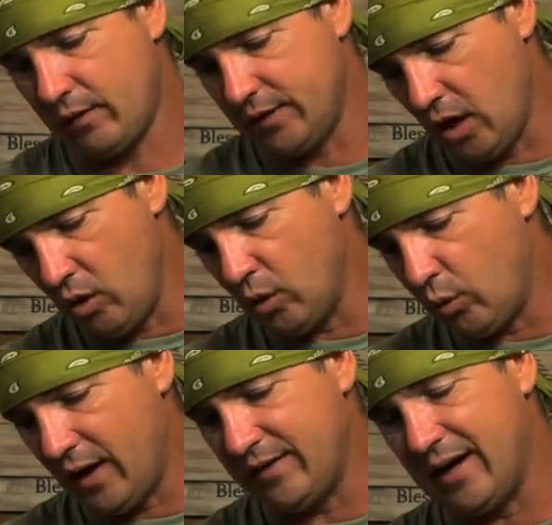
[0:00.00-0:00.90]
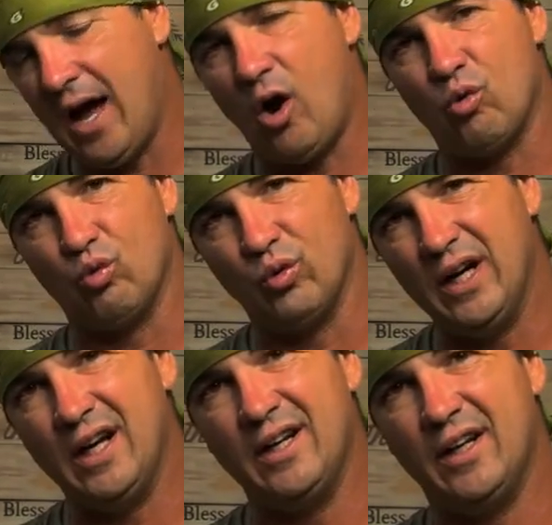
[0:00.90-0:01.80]
The only way that I'll
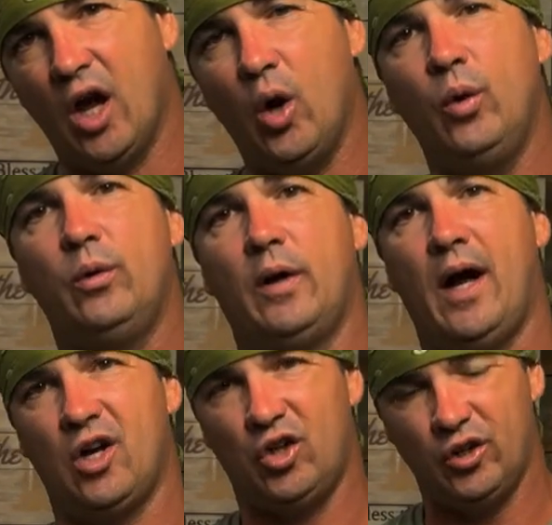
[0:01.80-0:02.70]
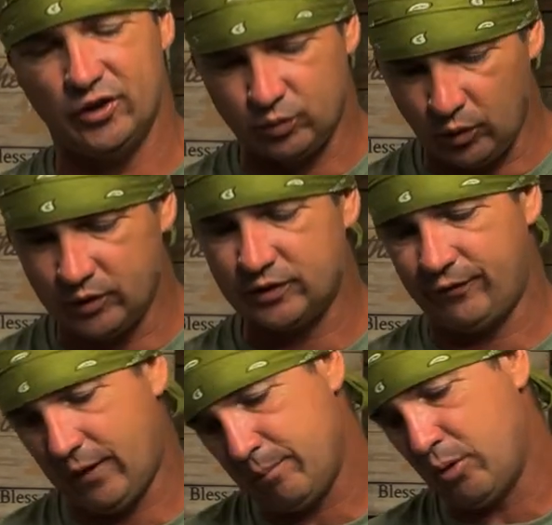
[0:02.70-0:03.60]
really know how good this was
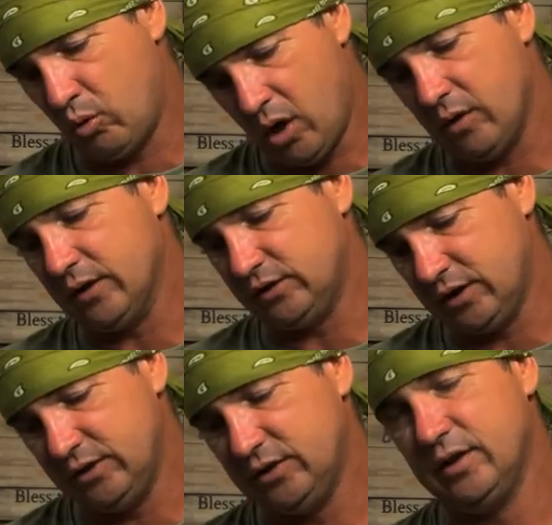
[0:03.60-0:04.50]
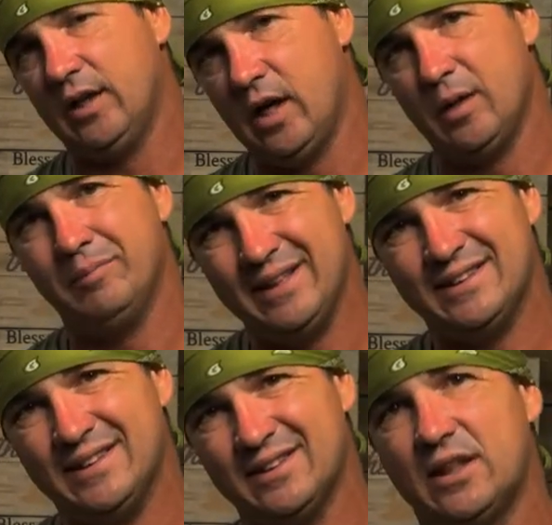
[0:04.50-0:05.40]
if I pour all that seasoning in there and
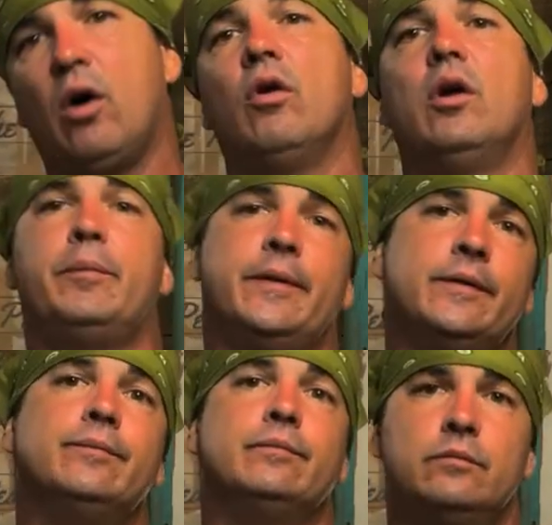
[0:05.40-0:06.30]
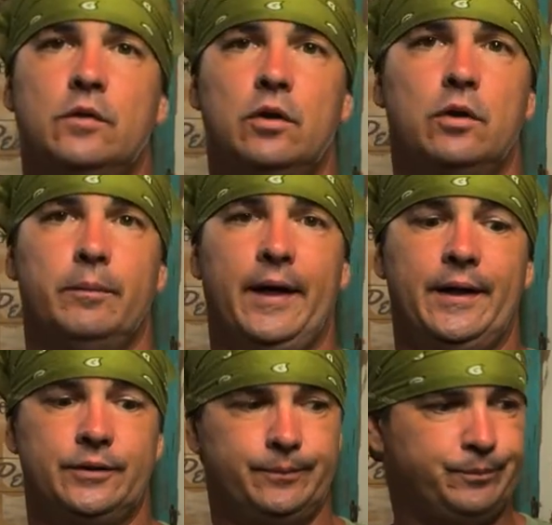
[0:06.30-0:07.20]
mix this all up and then cook a batch